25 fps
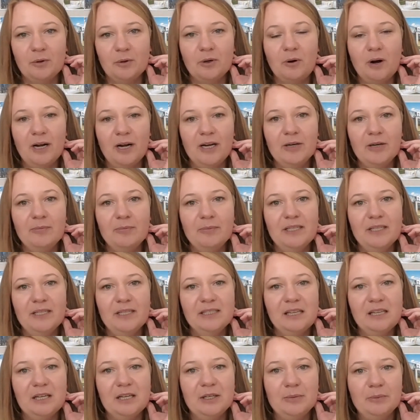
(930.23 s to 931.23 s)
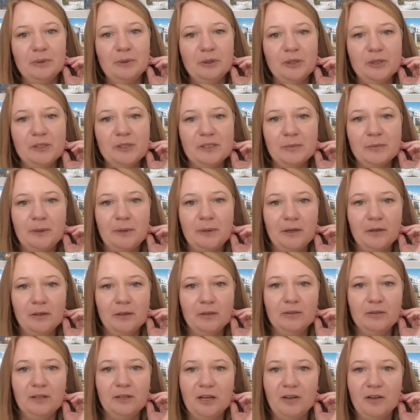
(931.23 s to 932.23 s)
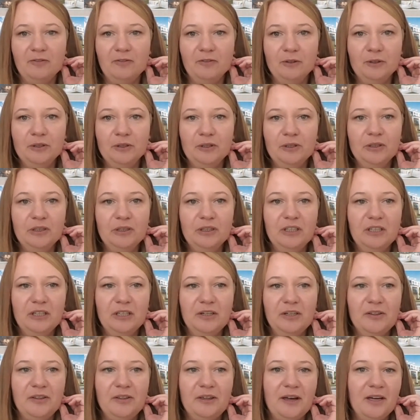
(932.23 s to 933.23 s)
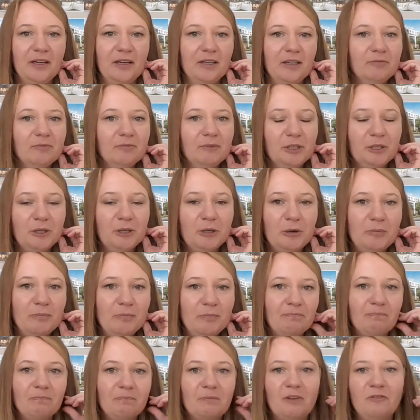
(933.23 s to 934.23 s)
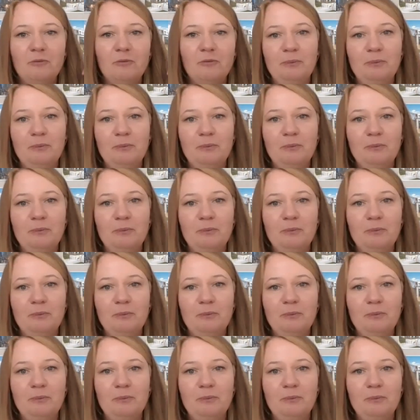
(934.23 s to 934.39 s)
requirements on a municipal level that, you know,